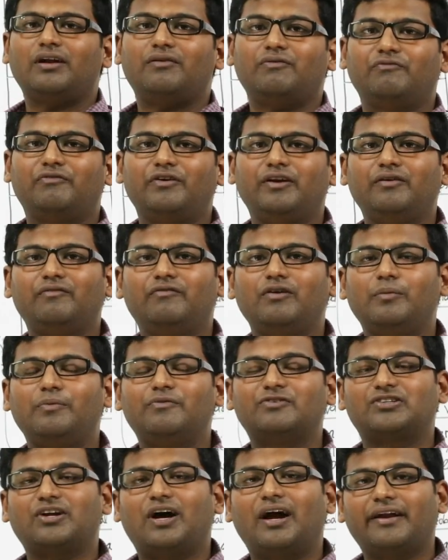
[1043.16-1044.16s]
that
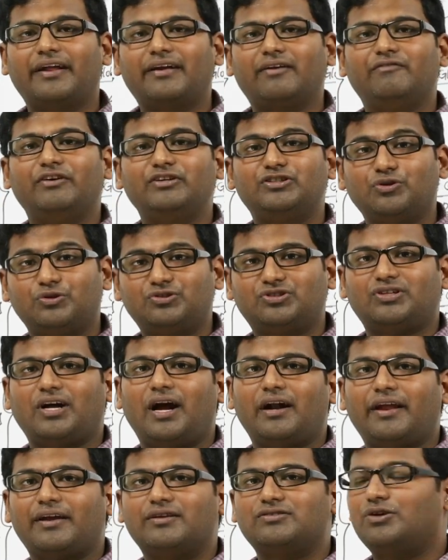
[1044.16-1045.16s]
we should
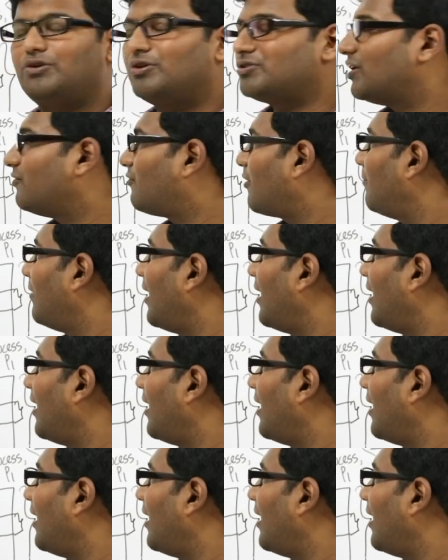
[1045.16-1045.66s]
start execution